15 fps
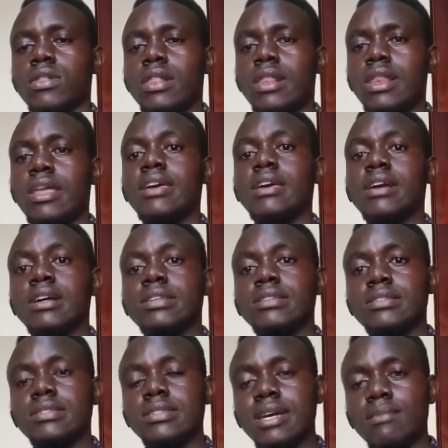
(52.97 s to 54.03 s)
Like, as
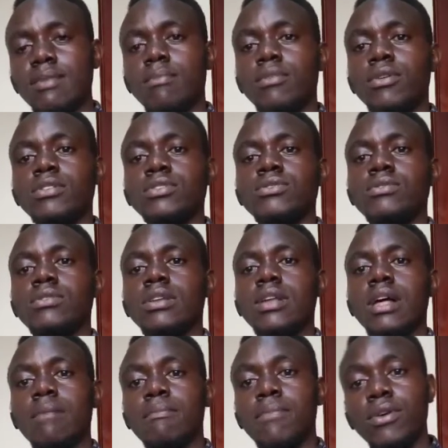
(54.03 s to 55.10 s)
some are born
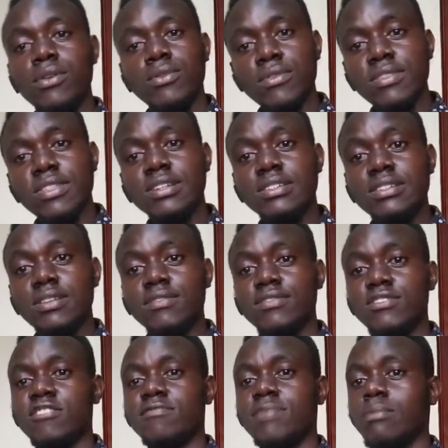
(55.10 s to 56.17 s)
with that gift
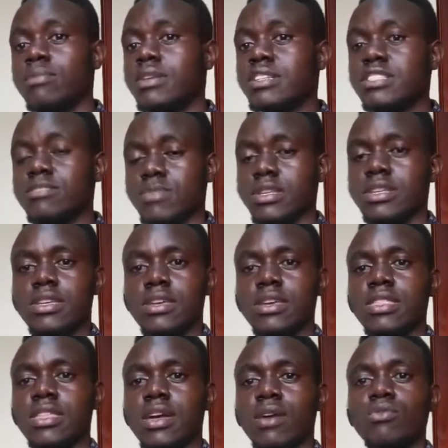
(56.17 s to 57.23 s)
of public
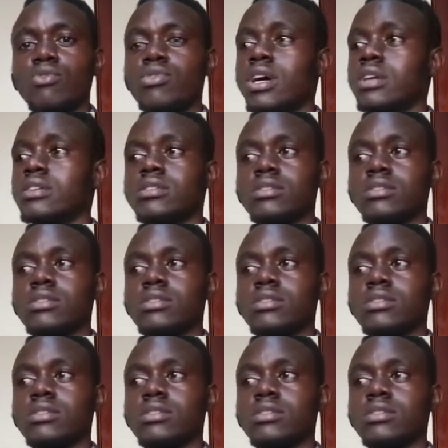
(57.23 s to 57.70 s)
speaking, they are good at